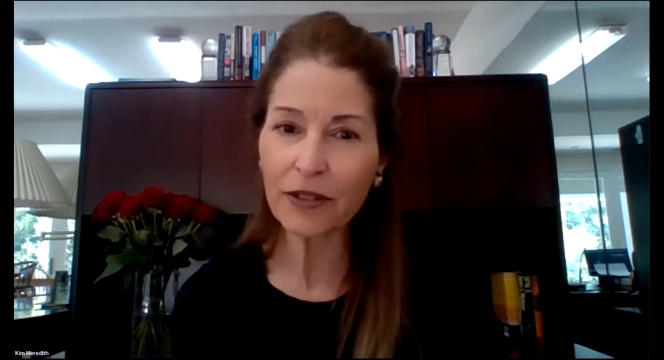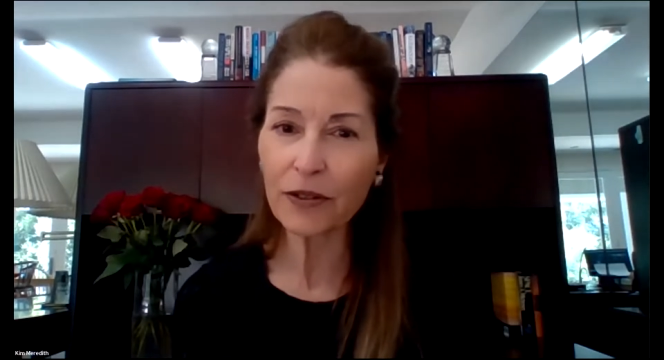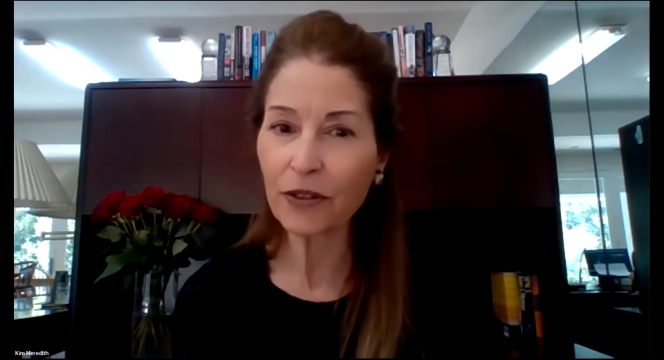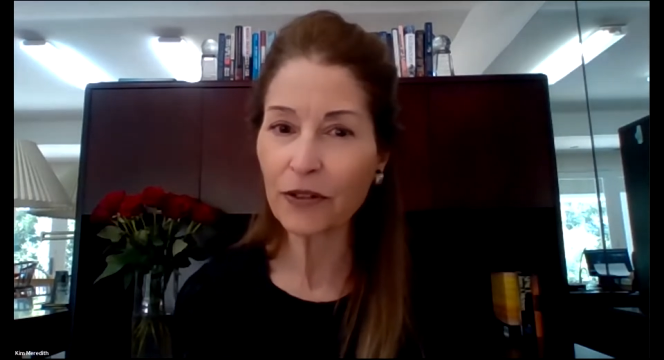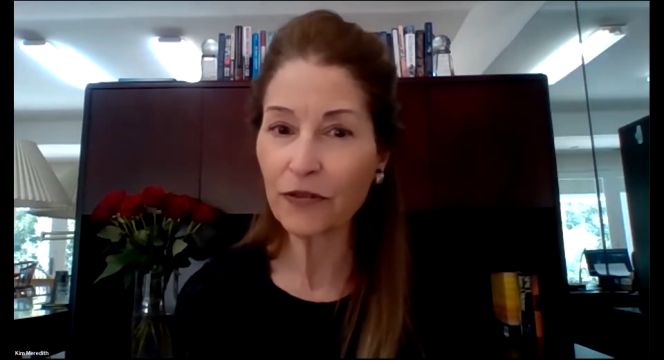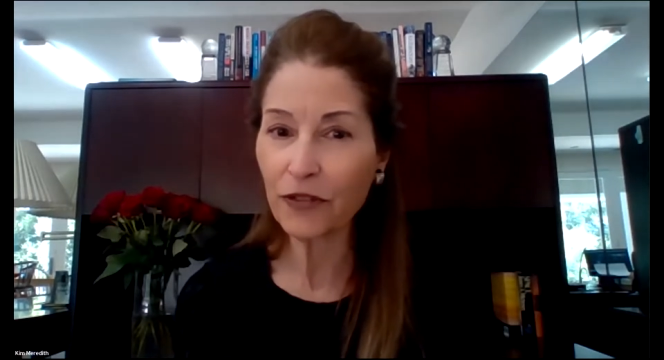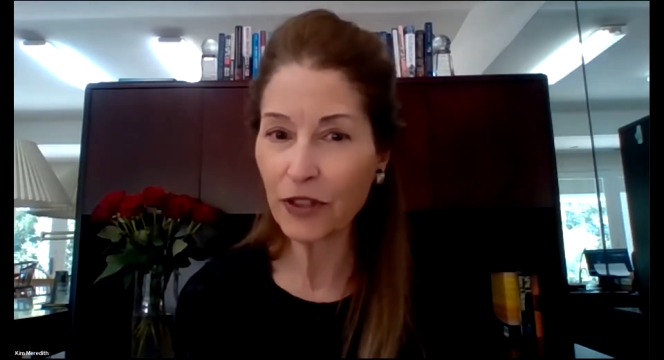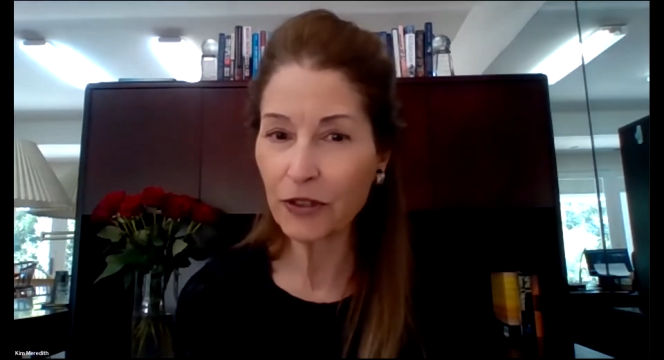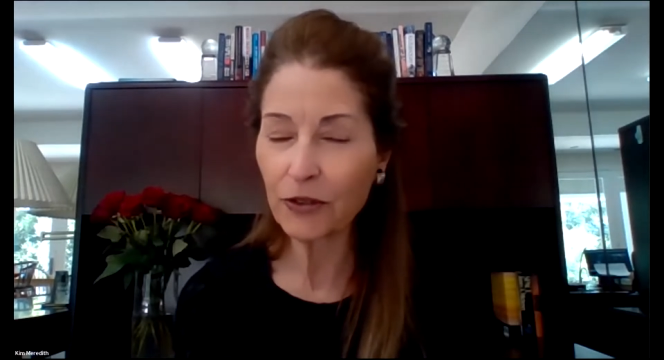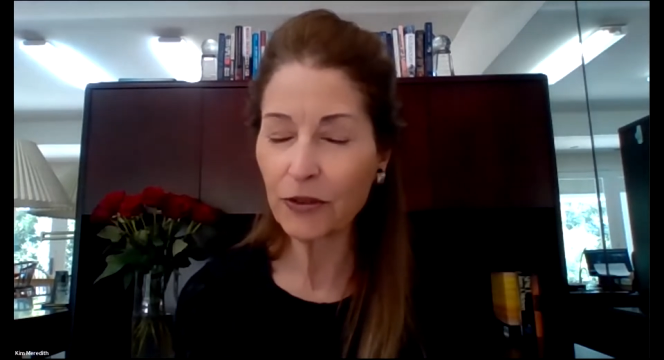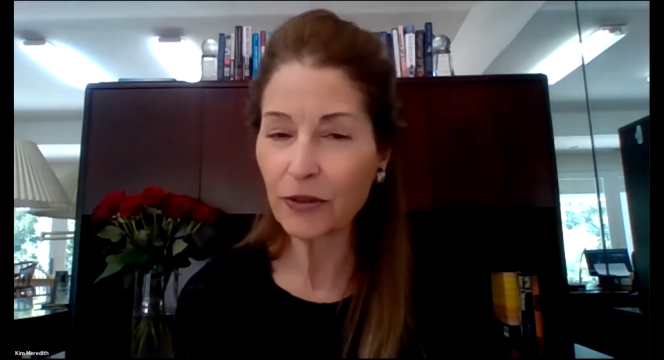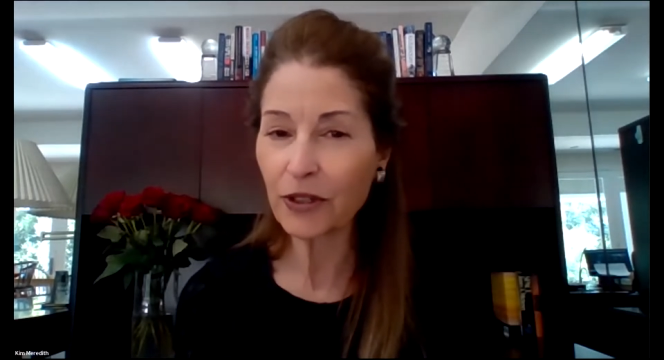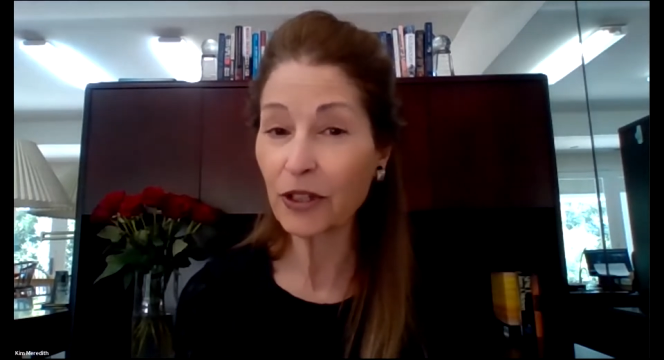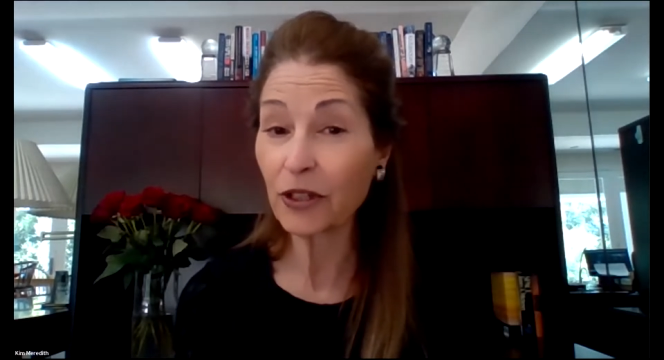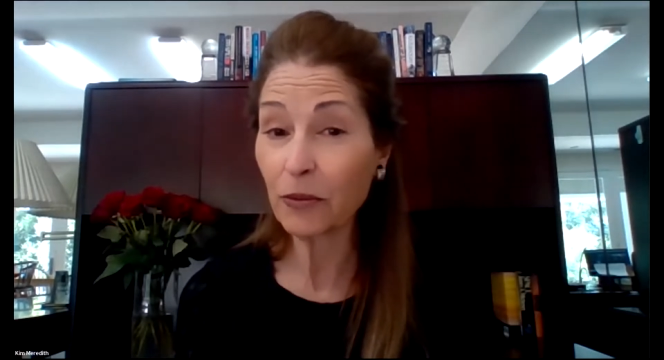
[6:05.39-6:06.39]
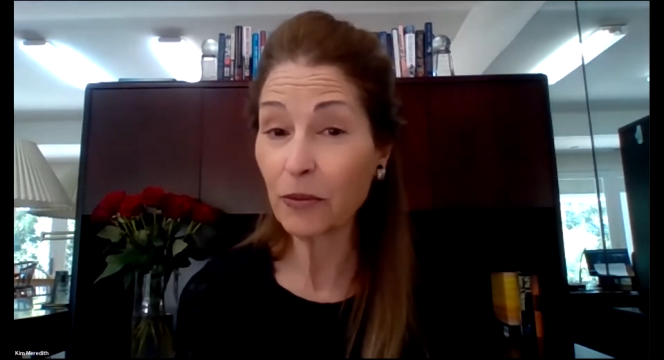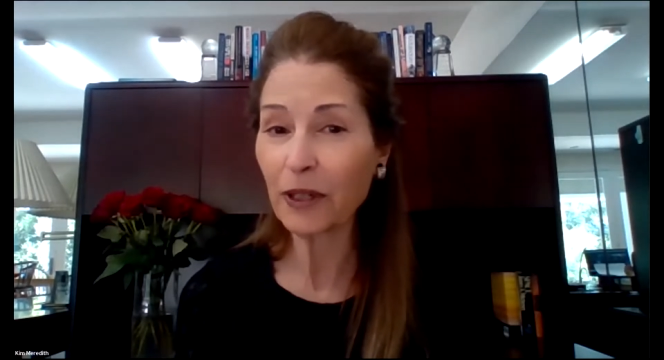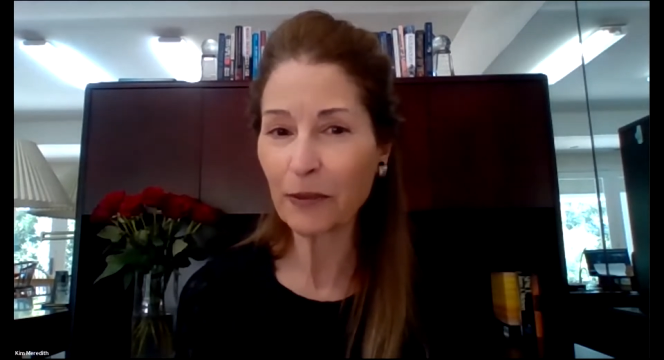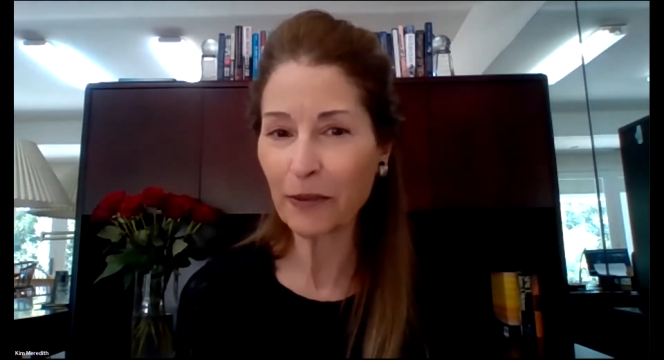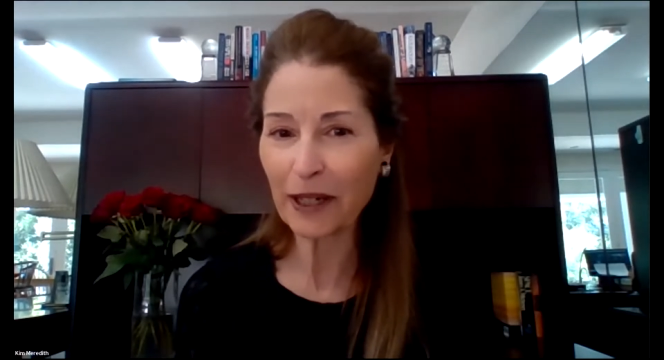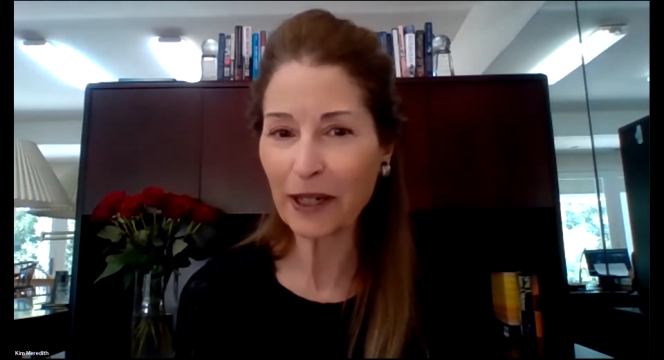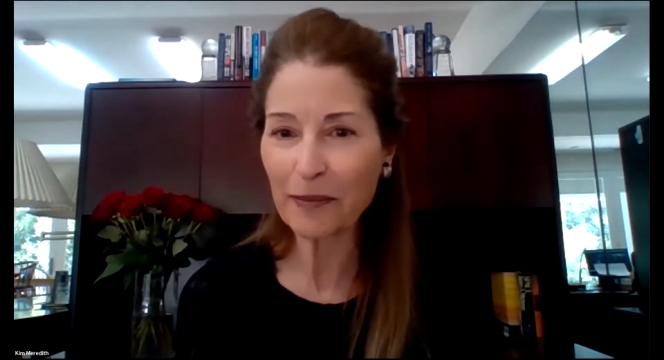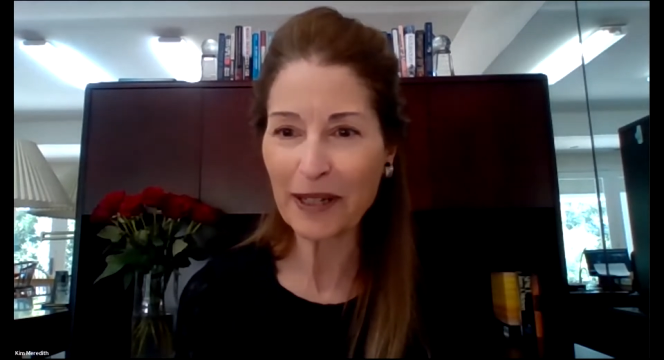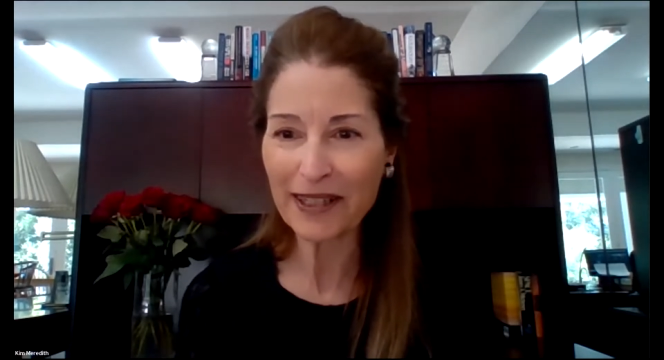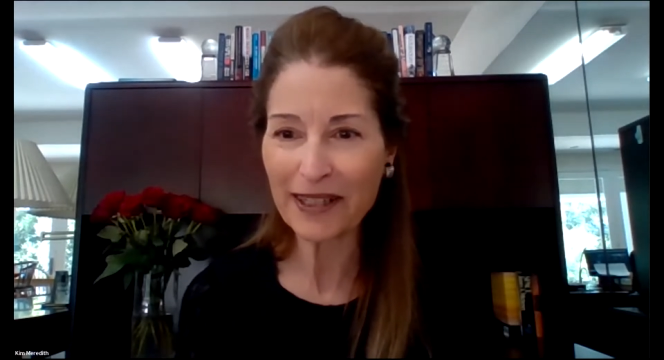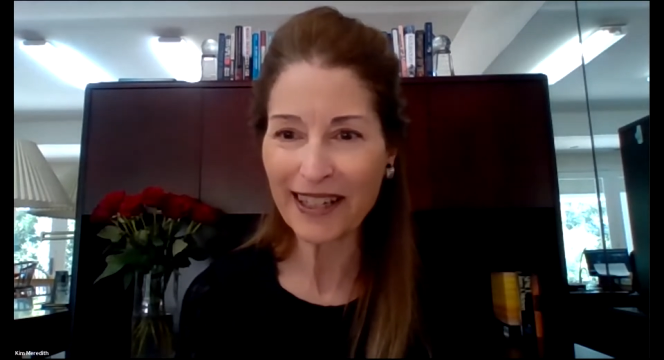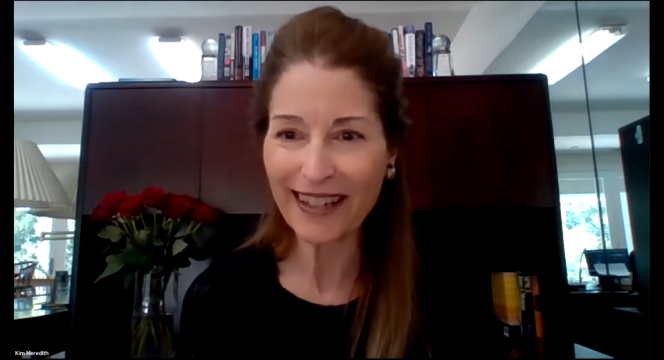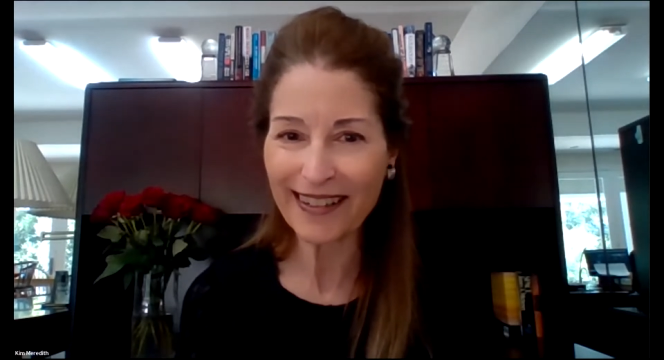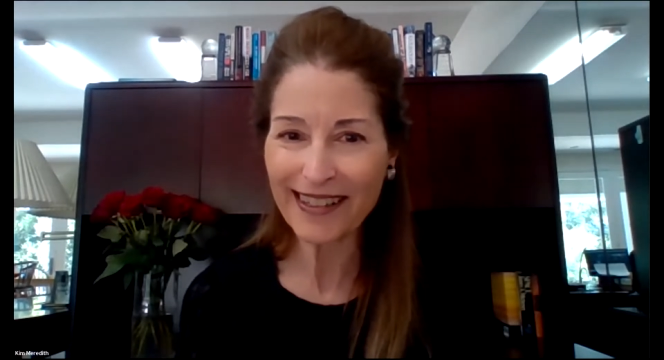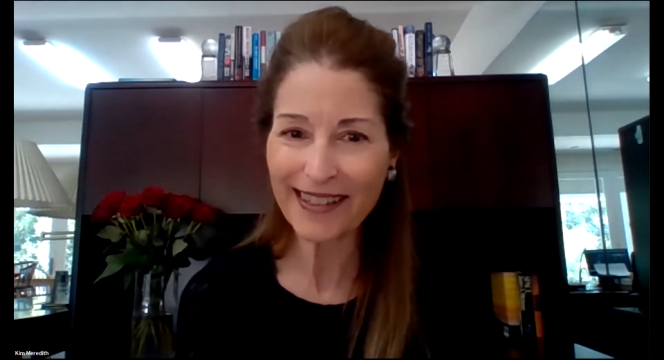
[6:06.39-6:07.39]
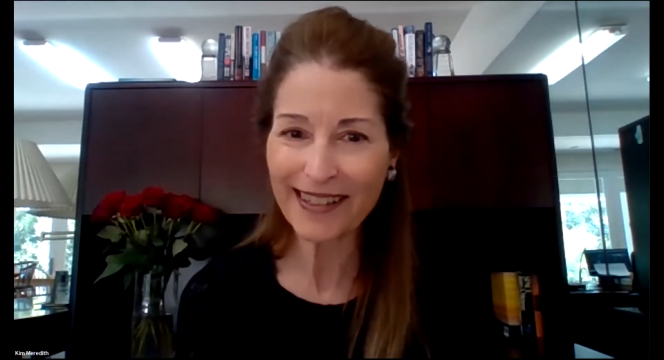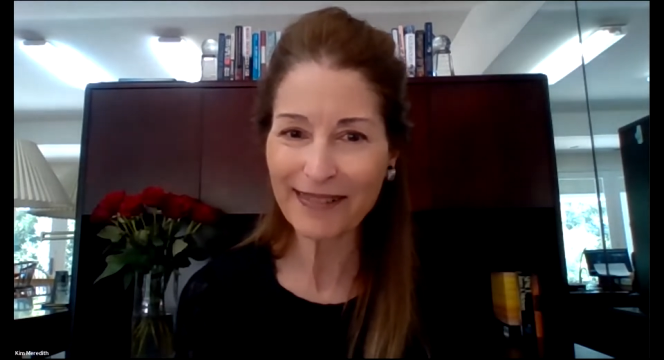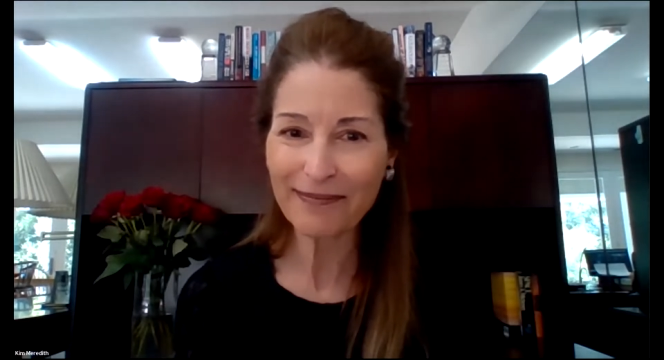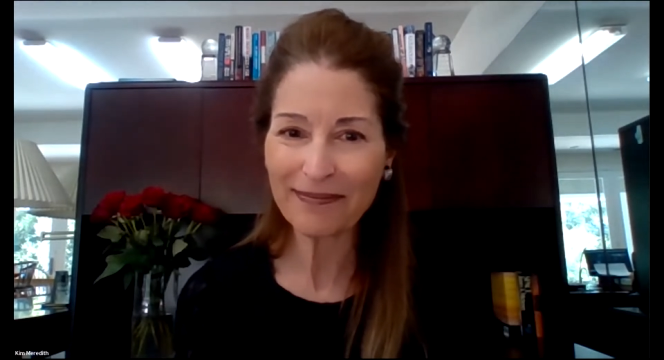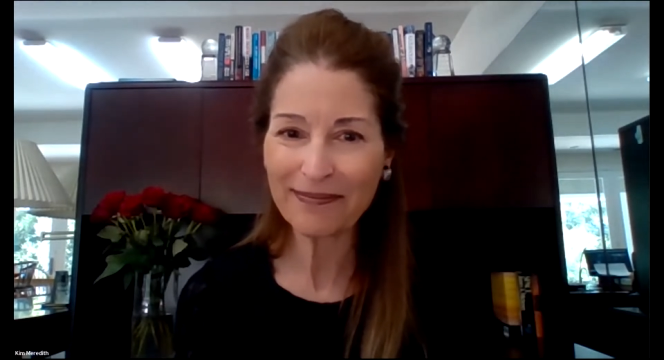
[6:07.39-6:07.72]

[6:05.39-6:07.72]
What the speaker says: or view that you want to recommend to us?